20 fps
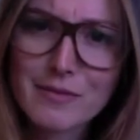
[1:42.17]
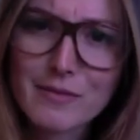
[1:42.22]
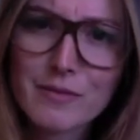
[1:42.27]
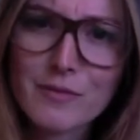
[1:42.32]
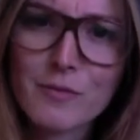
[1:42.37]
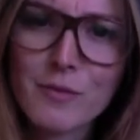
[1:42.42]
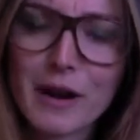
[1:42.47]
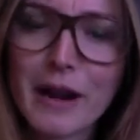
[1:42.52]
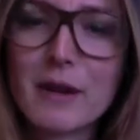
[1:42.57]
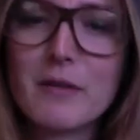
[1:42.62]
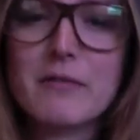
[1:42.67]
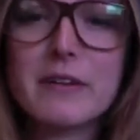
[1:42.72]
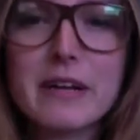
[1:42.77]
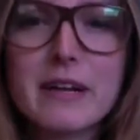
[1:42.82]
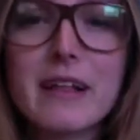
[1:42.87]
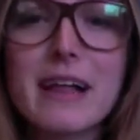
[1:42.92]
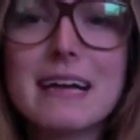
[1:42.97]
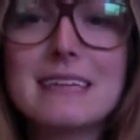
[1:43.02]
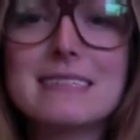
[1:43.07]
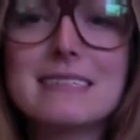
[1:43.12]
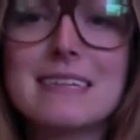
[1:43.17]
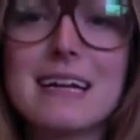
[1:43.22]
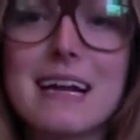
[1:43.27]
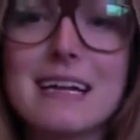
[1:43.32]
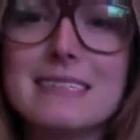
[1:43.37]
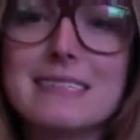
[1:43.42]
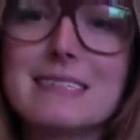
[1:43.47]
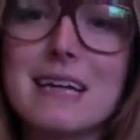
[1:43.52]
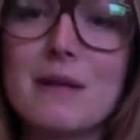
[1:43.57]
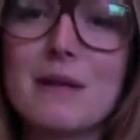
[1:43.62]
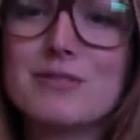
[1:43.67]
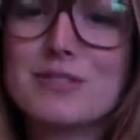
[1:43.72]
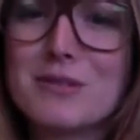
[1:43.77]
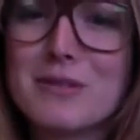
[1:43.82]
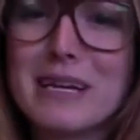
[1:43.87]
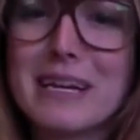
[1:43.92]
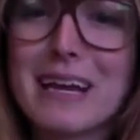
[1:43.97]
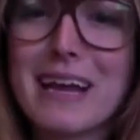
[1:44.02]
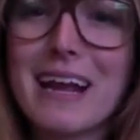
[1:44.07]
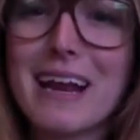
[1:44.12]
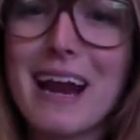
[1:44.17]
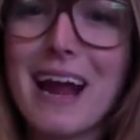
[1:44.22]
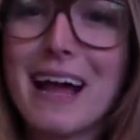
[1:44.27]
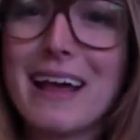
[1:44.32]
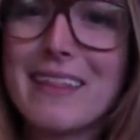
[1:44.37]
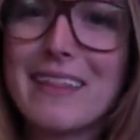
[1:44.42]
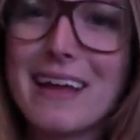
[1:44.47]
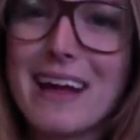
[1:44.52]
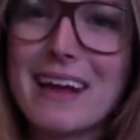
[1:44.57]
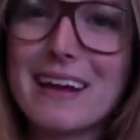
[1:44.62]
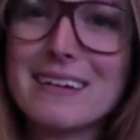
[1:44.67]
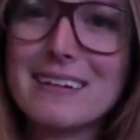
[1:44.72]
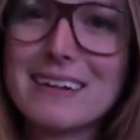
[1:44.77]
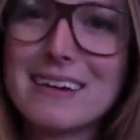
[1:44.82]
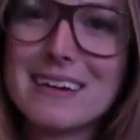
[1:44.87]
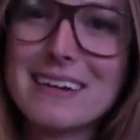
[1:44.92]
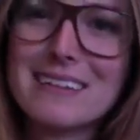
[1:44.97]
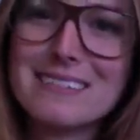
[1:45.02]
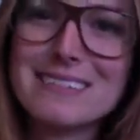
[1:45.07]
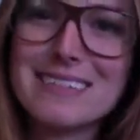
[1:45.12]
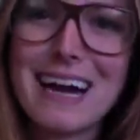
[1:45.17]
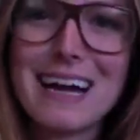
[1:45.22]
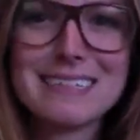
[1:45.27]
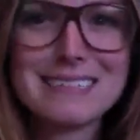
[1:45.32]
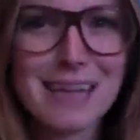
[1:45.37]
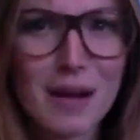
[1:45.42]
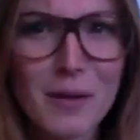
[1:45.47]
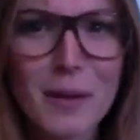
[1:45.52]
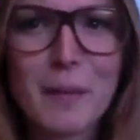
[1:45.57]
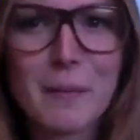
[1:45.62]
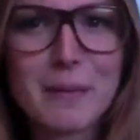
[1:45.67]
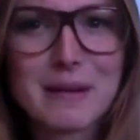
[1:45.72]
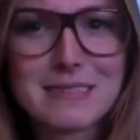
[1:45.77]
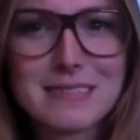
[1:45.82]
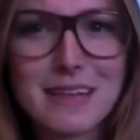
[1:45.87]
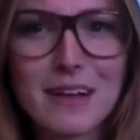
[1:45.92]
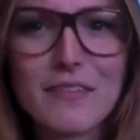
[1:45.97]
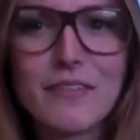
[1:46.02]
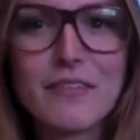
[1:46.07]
when I realized that I had stopped doing it, I then got down on myself